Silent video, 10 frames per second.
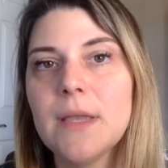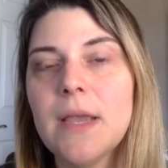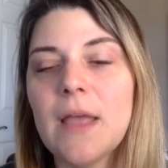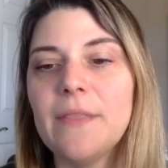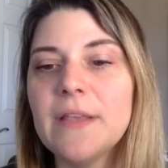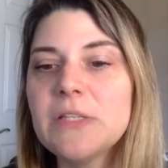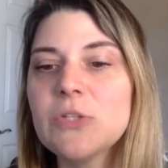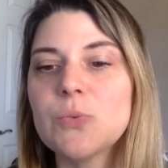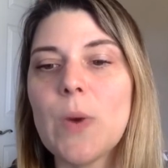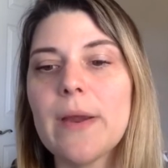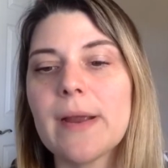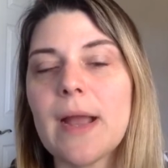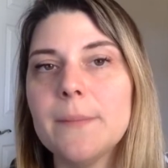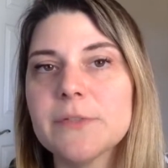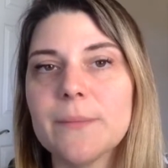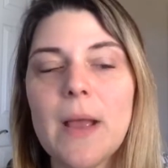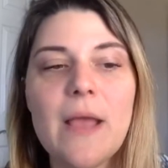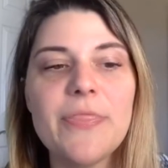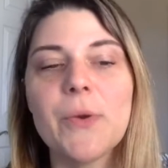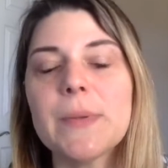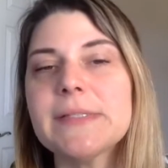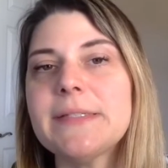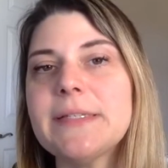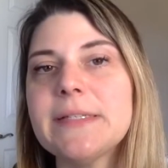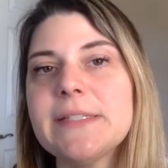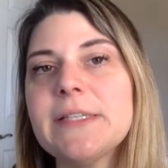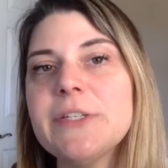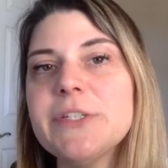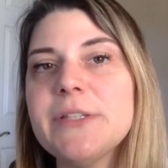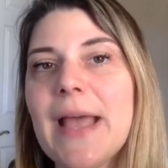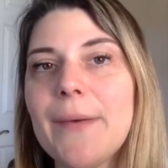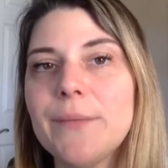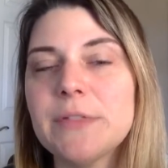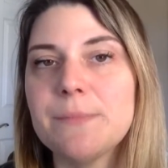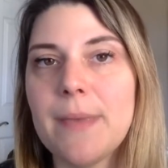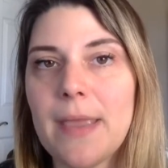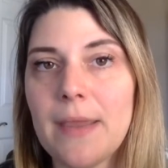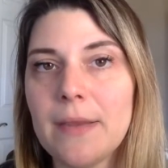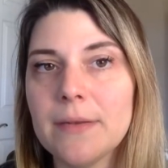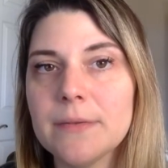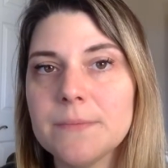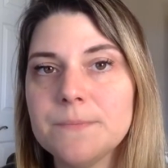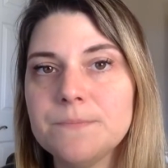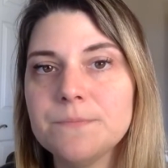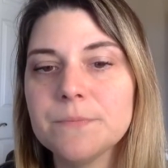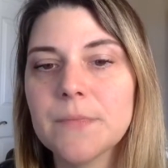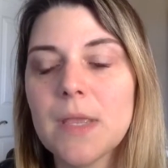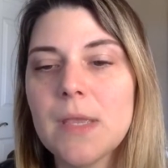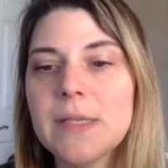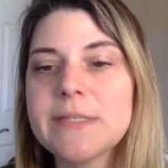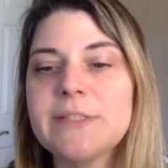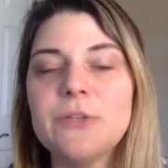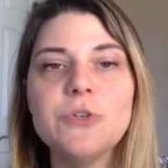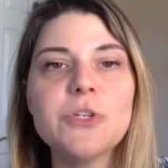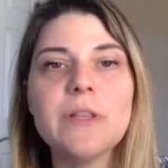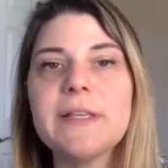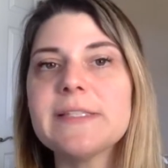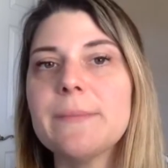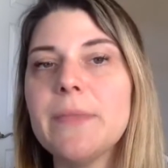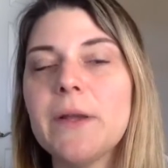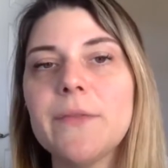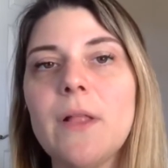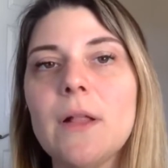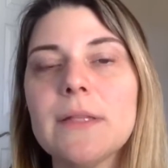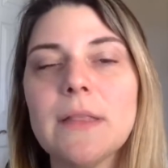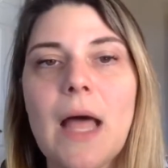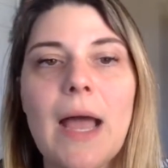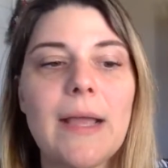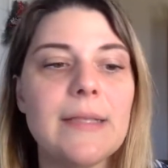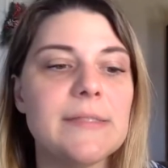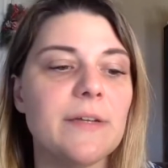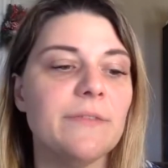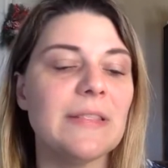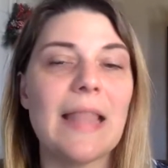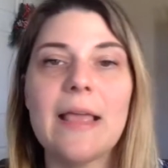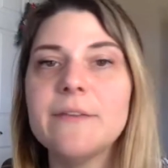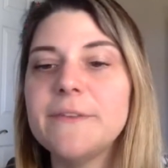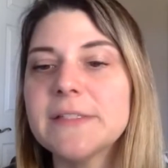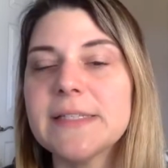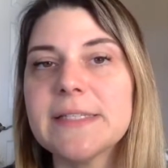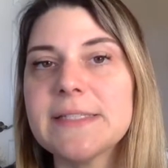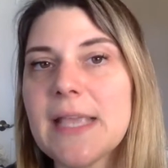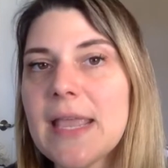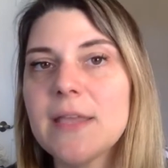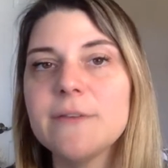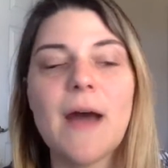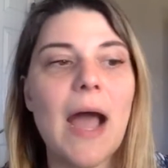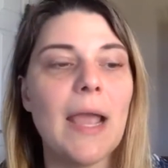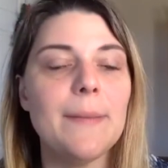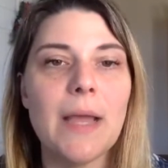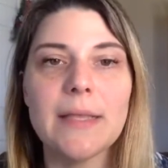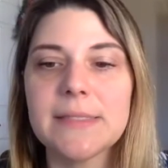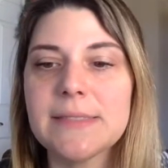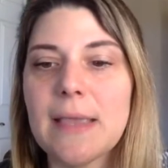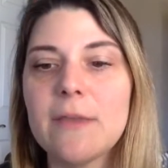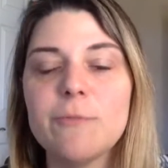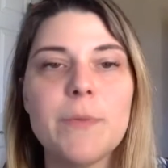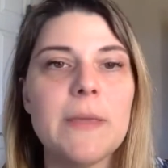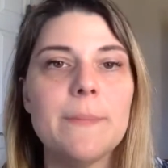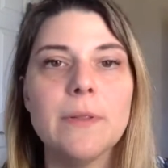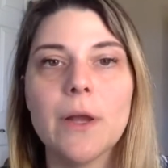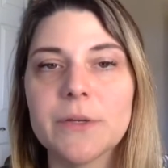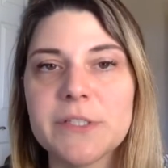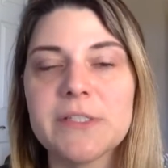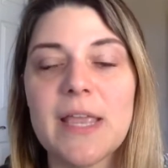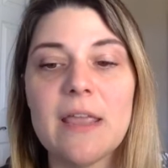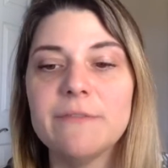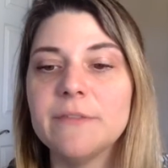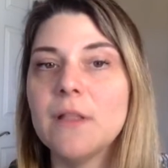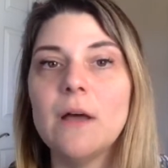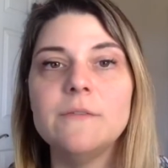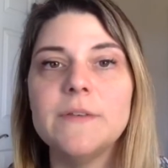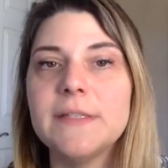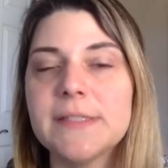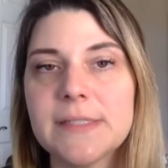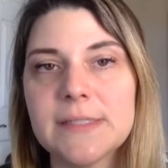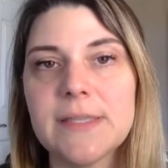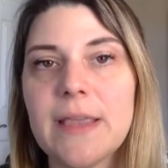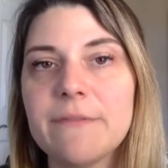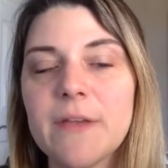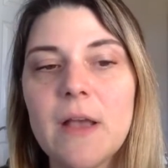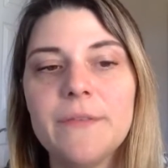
And this is where it comes from. There was a decision that was made, usually something along the lines of life isn't safe, I'm not safe, people aren't safe, love isn't safe.